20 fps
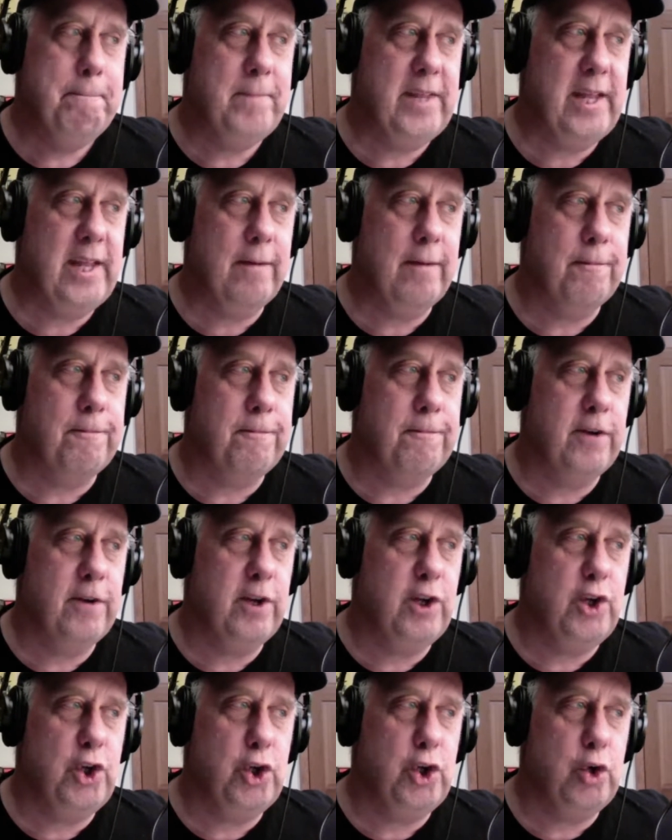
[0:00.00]
if
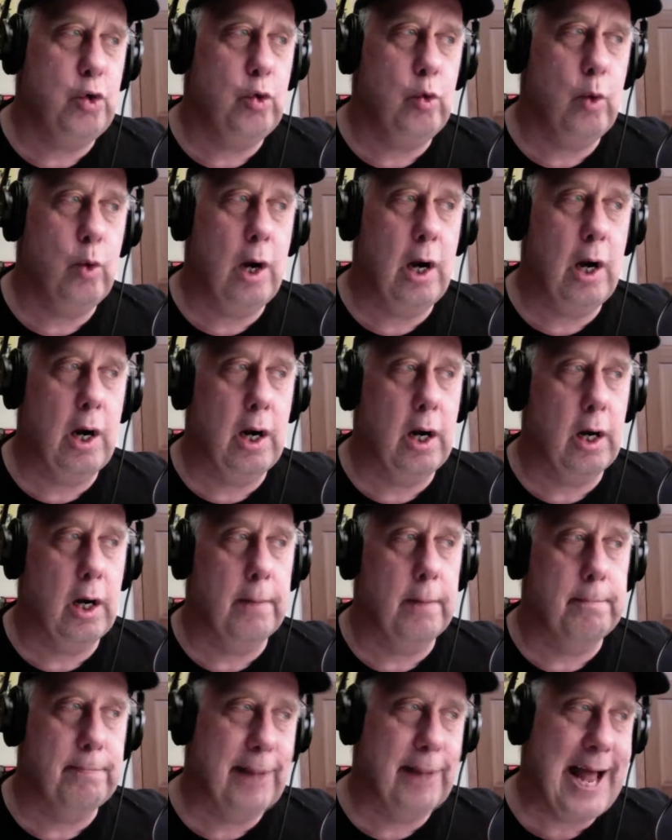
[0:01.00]
you are
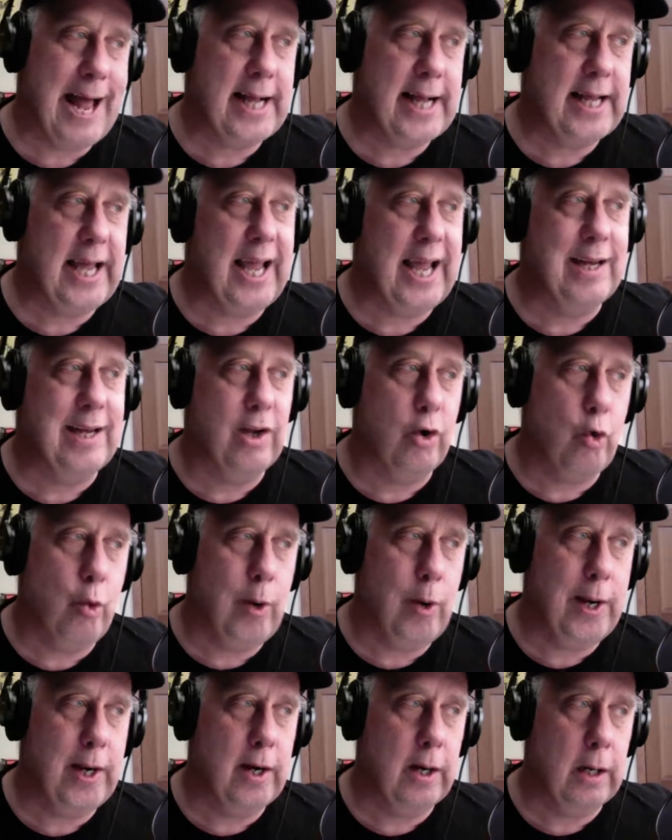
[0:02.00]
Black and
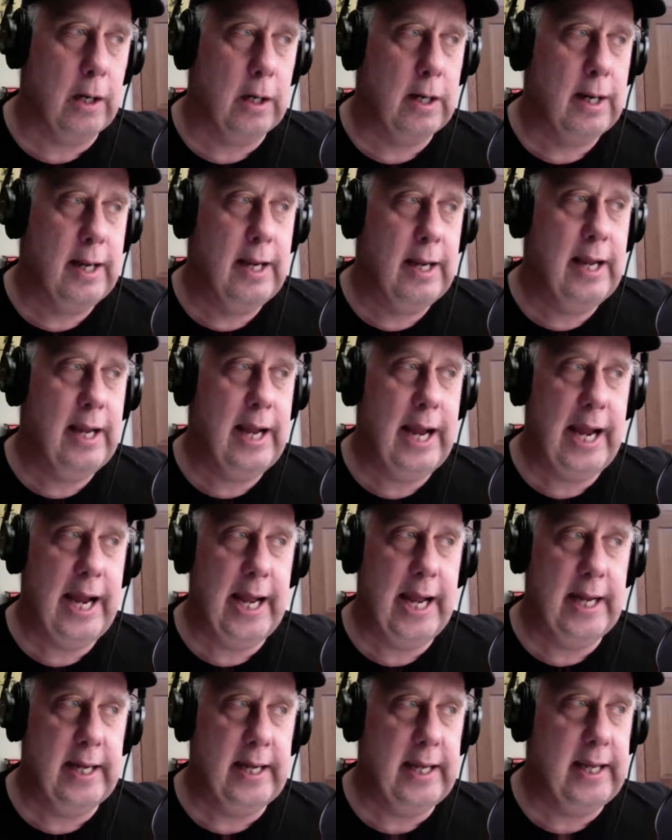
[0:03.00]
queer
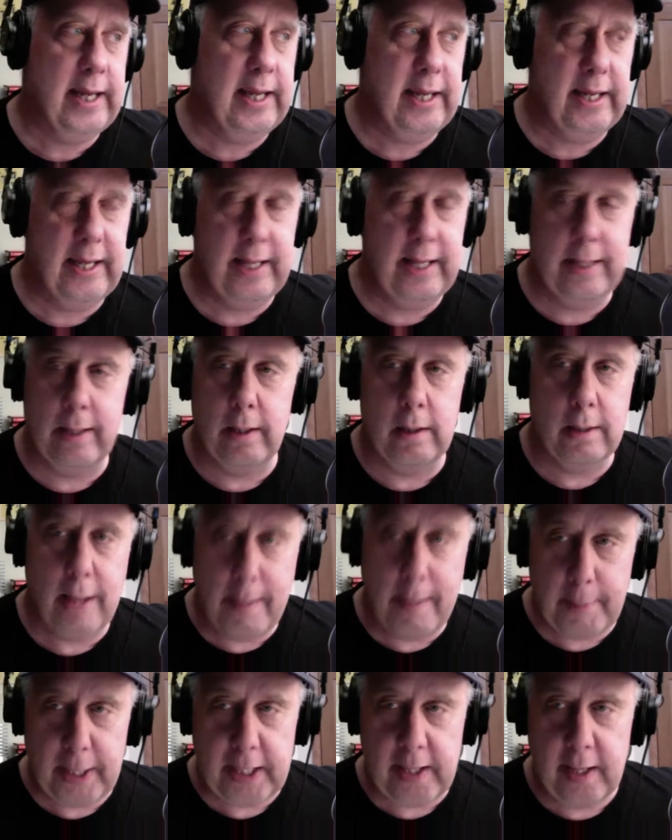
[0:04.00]
and in
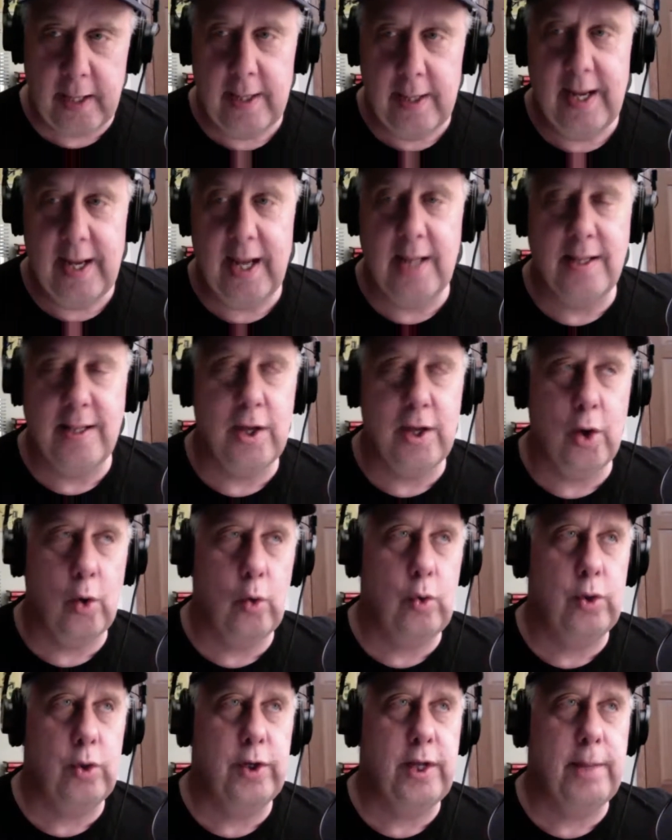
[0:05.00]
Lubbock, and the
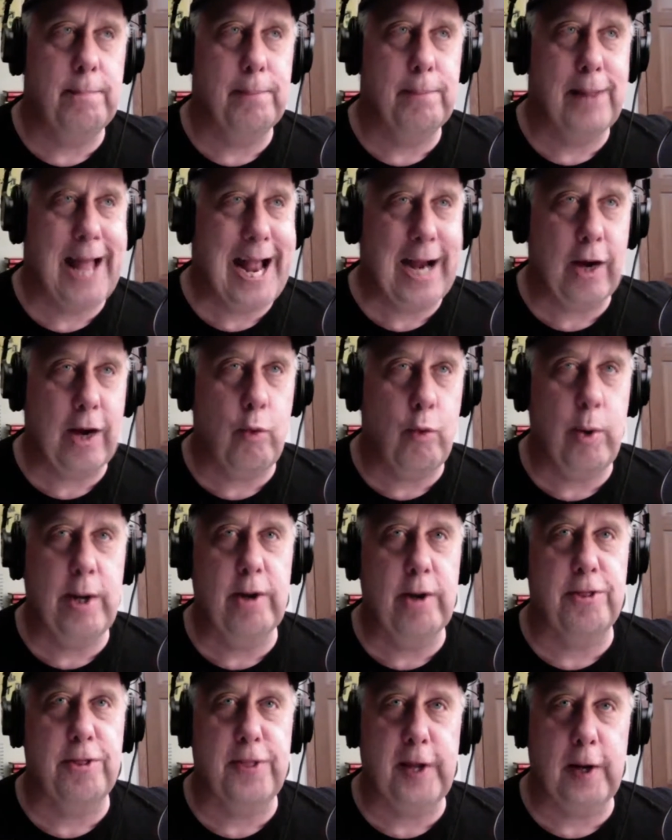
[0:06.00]
only Black
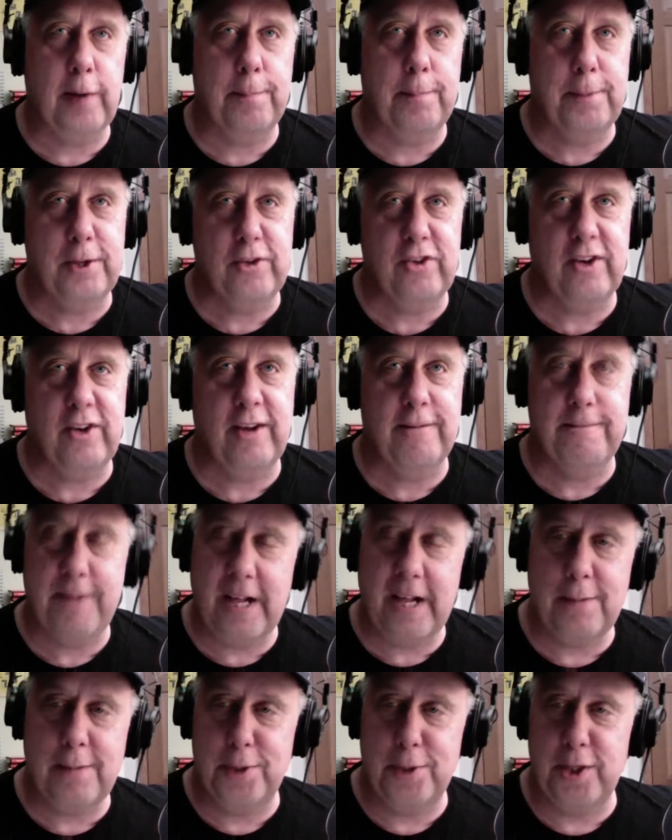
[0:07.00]
queer therapist
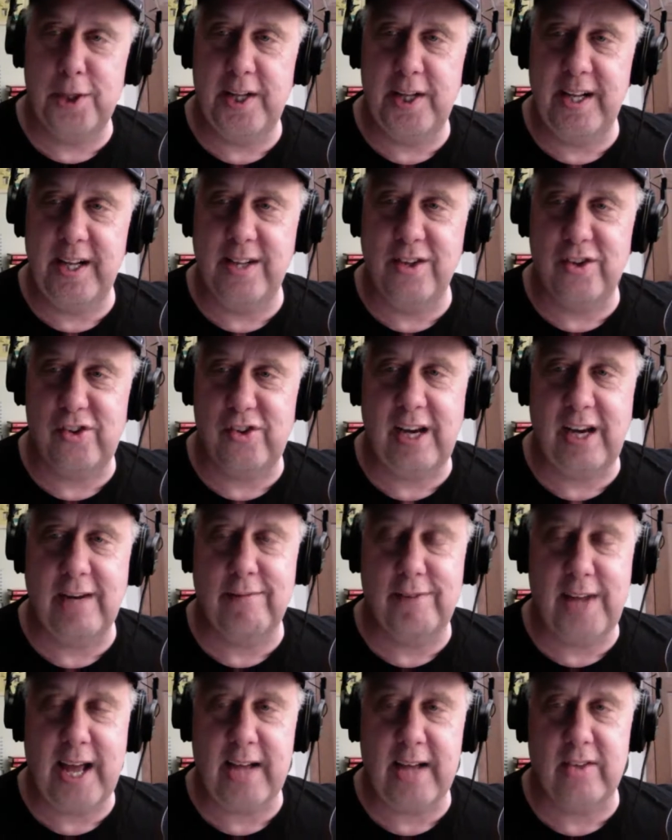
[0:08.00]
available in the state
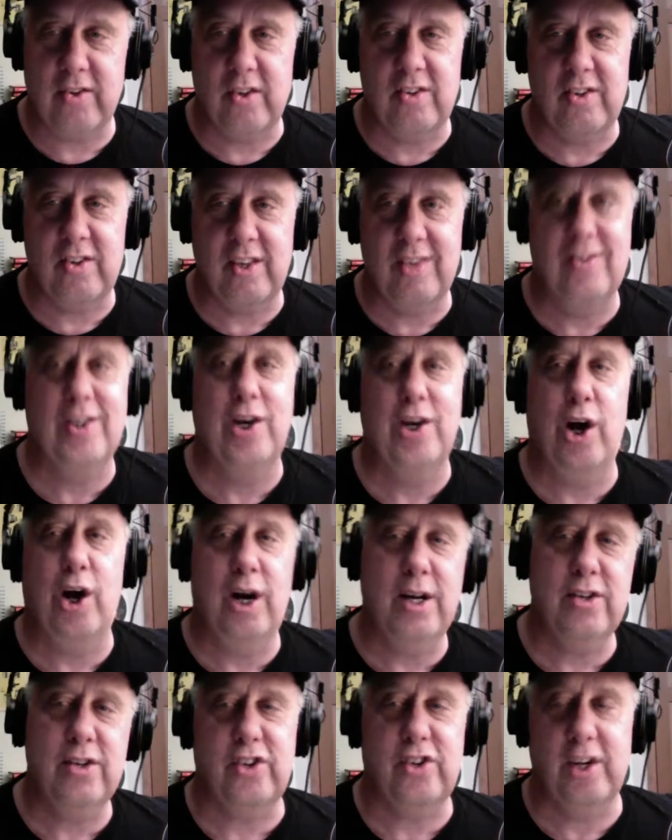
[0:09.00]
of Texas is in
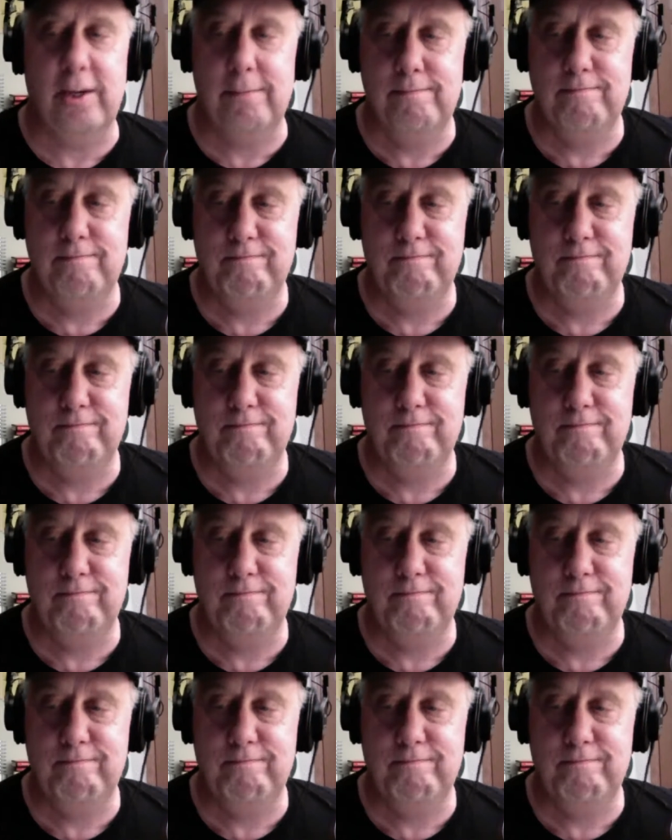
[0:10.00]
Austin,